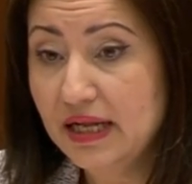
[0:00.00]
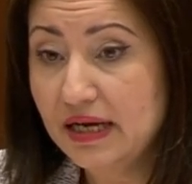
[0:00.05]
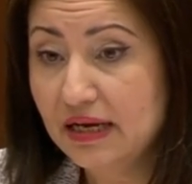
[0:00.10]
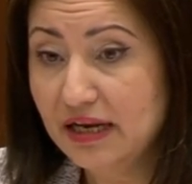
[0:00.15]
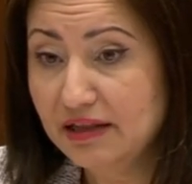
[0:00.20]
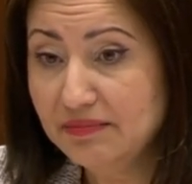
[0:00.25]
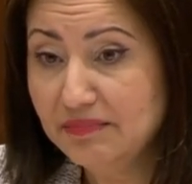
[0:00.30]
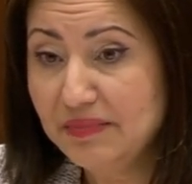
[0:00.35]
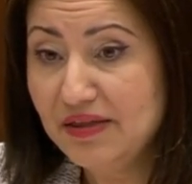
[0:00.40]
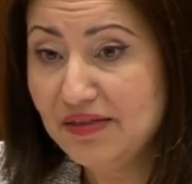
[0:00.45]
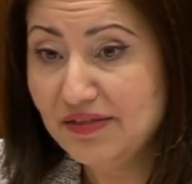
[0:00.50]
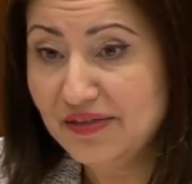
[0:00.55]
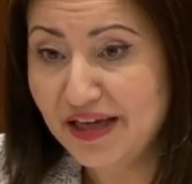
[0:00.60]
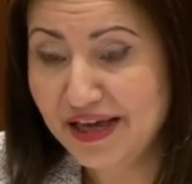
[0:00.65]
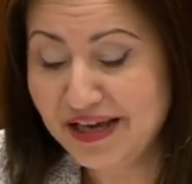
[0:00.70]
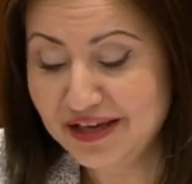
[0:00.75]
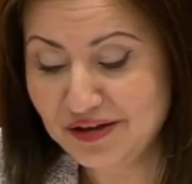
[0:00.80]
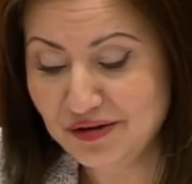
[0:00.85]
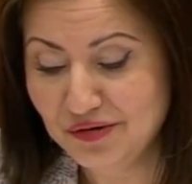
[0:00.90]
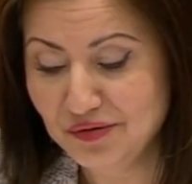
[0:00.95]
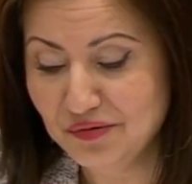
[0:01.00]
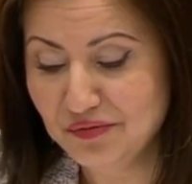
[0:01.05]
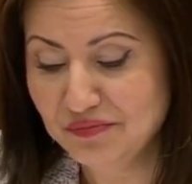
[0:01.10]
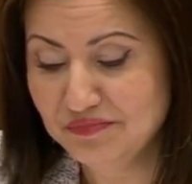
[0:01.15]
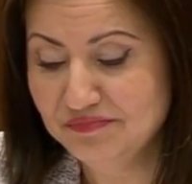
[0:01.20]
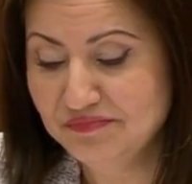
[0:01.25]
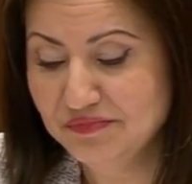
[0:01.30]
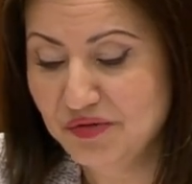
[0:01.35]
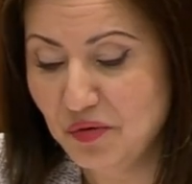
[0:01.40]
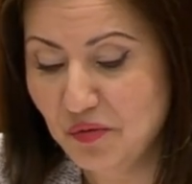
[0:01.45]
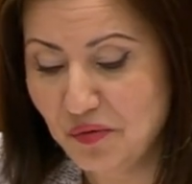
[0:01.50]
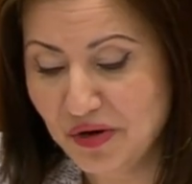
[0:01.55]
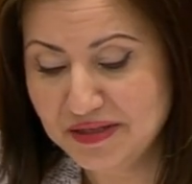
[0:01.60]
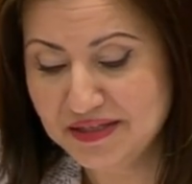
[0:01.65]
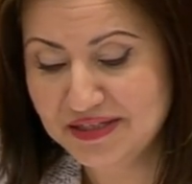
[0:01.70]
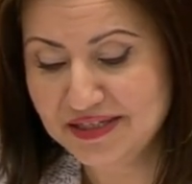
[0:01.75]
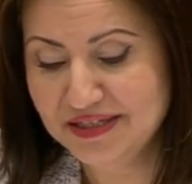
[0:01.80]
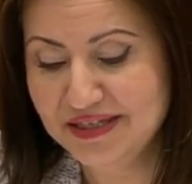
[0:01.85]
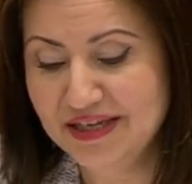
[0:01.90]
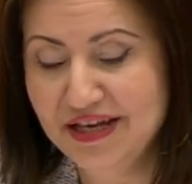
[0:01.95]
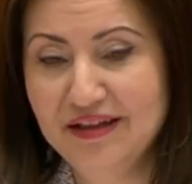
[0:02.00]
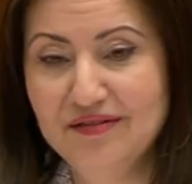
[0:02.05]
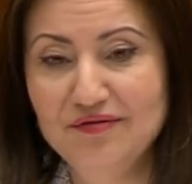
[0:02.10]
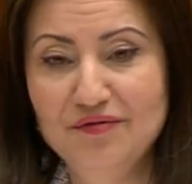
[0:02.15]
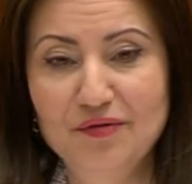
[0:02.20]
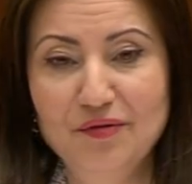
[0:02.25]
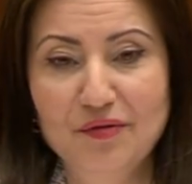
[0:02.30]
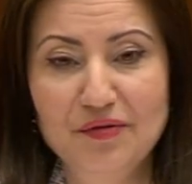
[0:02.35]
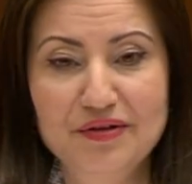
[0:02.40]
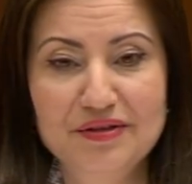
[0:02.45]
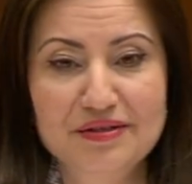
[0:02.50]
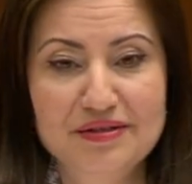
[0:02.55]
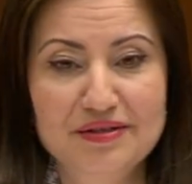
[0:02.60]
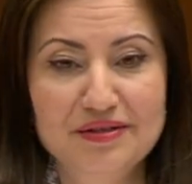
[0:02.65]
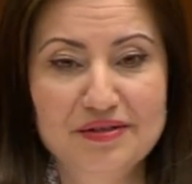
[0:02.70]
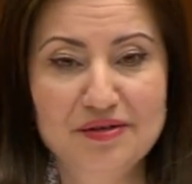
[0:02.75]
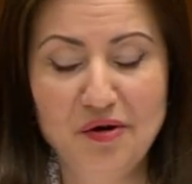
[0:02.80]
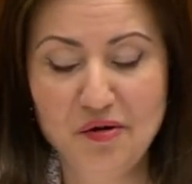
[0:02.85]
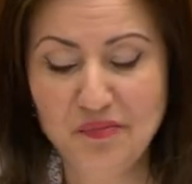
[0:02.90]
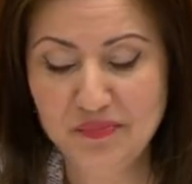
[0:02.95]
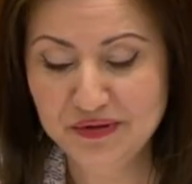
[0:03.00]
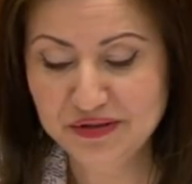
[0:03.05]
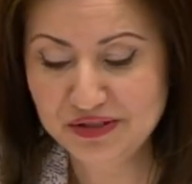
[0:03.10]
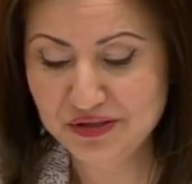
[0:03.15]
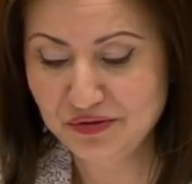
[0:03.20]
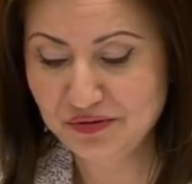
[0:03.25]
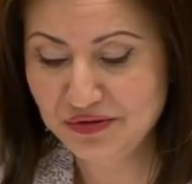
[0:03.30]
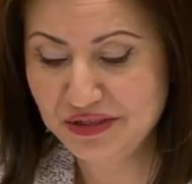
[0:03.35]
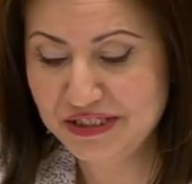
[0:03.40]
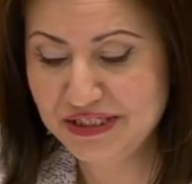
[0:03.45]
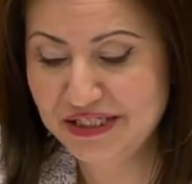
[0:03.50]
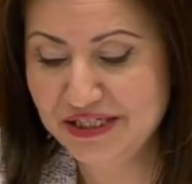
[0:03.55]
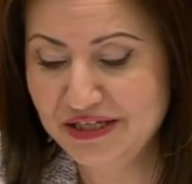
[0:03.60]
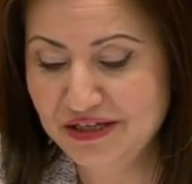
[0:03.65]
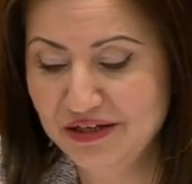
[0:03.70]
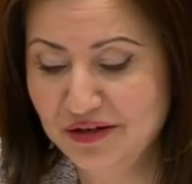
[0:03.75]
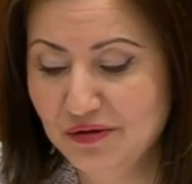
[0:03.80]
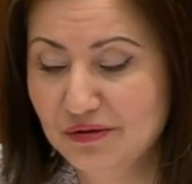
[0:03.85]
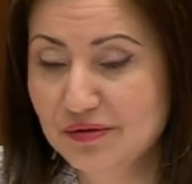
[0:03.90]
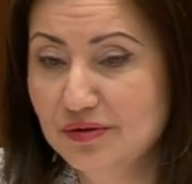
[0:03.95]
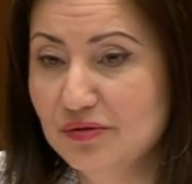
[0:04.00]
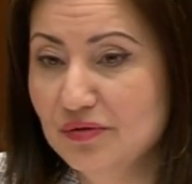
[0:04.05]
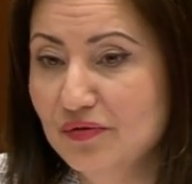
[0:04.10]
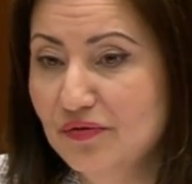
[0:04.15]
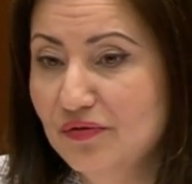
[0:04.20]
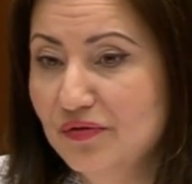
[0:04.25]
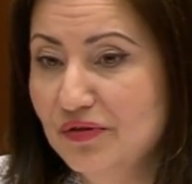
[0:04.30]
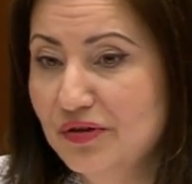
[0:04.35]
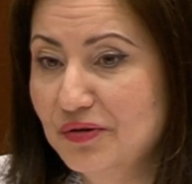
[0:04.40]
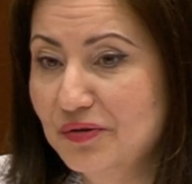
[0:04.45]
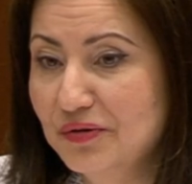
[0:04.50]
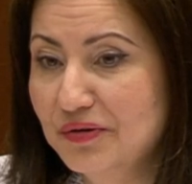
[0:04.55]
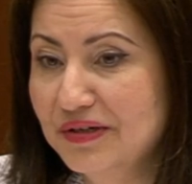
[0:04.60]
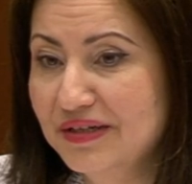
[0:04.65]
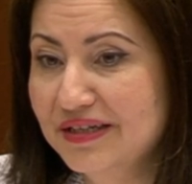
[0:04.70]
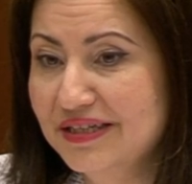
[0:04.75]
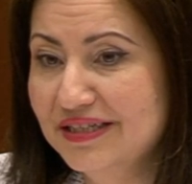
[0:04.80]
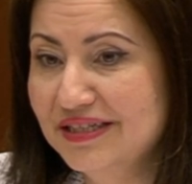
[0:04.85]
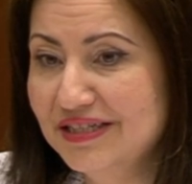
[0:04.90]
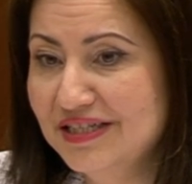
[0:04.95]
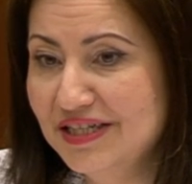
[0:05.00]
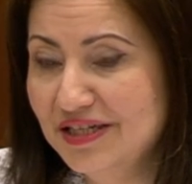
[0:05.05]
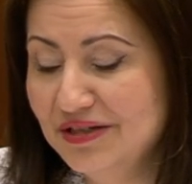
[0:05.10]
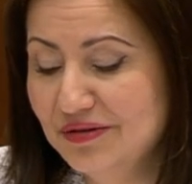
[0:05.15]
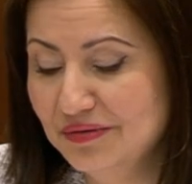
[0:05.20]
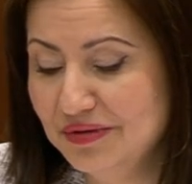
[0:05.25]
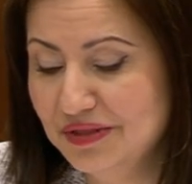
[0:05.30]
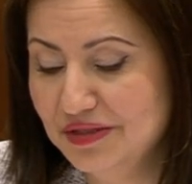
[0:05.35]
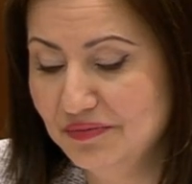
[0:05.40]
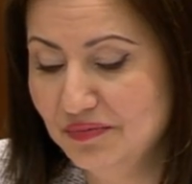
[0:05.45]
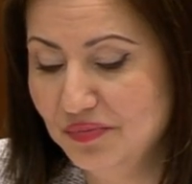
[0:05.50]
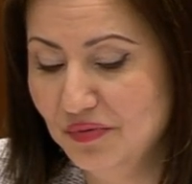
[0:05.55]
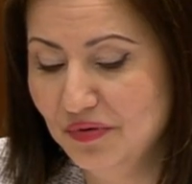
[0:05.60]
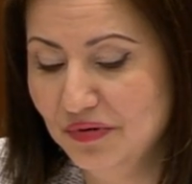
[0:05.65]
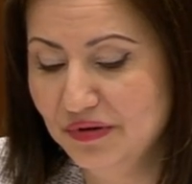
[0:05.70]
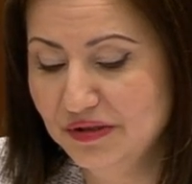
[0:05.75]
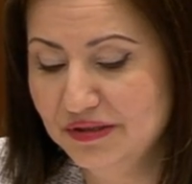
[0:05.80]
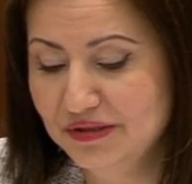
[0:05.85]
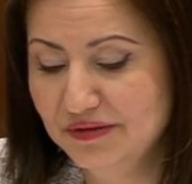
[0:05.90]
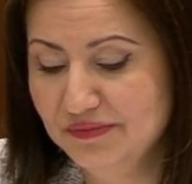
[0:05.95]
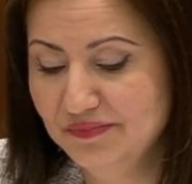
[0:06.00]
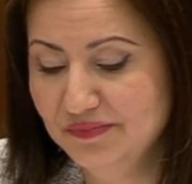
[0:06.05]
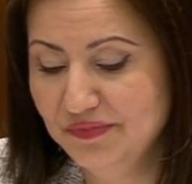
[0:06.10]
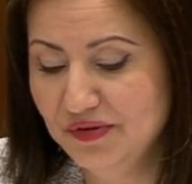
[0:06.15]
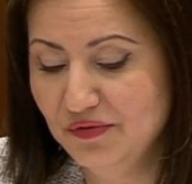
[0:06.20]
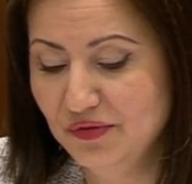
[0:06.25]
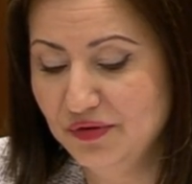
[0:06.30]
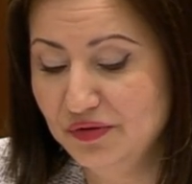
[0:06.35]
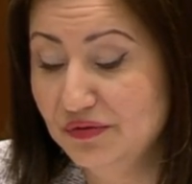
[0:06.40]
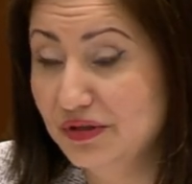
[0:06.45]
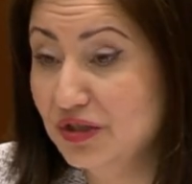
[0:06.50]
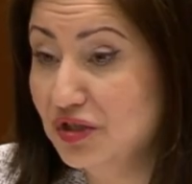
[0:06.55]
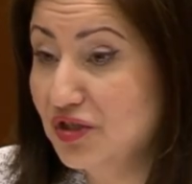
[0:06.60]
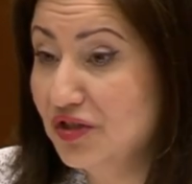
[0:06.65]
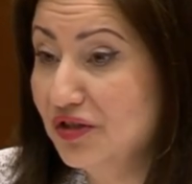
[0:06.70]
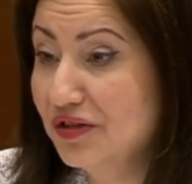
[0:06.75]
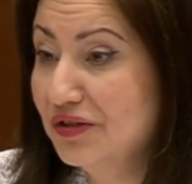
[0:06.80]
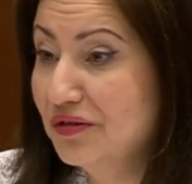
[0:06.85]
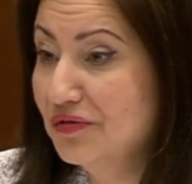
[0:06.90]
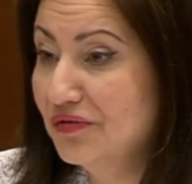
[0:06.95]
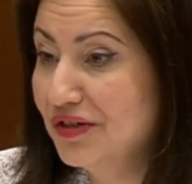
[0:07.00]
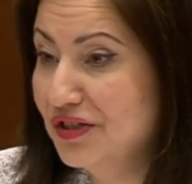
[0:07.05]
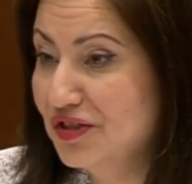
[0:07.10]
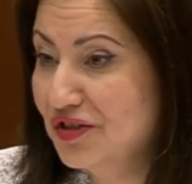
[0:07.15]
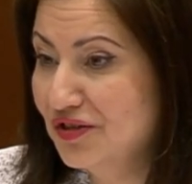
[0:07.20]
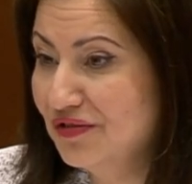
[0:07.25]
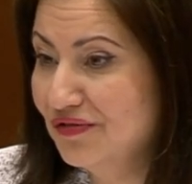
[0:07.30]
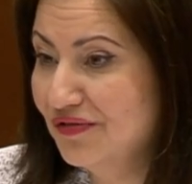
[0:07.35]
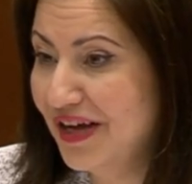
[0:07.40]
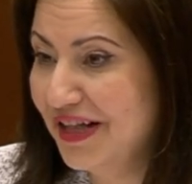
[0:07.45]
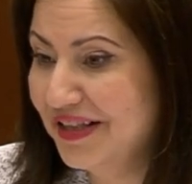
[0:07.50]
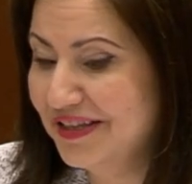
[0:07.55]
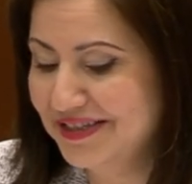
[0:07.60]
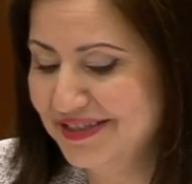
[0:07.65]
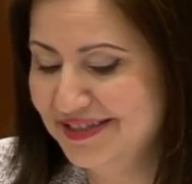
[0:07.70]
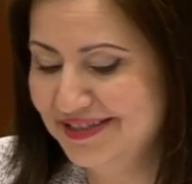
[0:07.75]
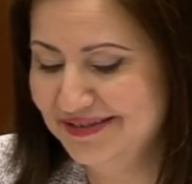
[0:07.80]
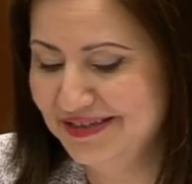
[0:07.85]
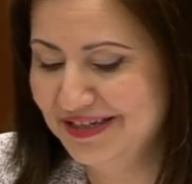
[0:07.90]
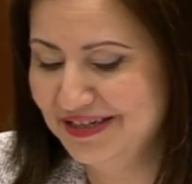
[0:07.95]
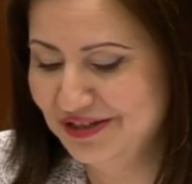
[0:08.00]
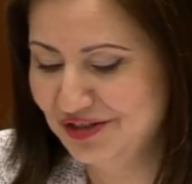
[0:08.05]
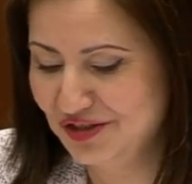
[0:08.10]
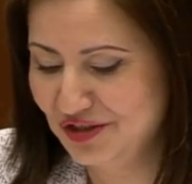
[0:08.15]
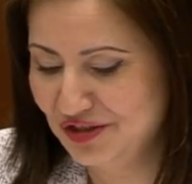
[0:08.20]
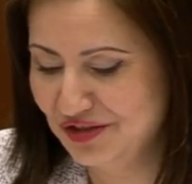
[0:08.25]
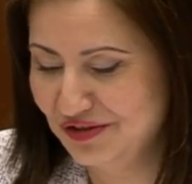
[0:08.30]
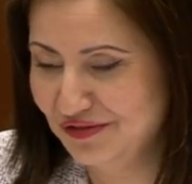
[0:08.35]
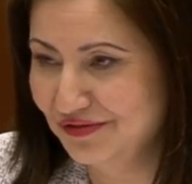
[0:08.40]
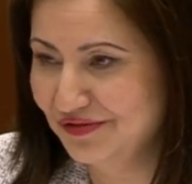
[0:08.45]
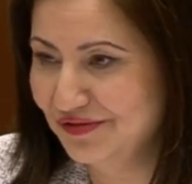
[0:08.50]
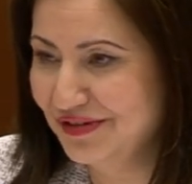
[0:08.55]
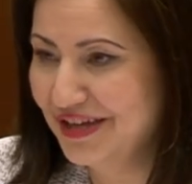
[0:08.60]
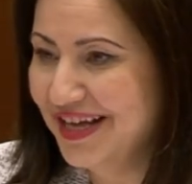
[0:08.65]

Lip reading: Let me thank you once again for this opportunity and also for your continued support for the Regional Innovation Valleys Initiative.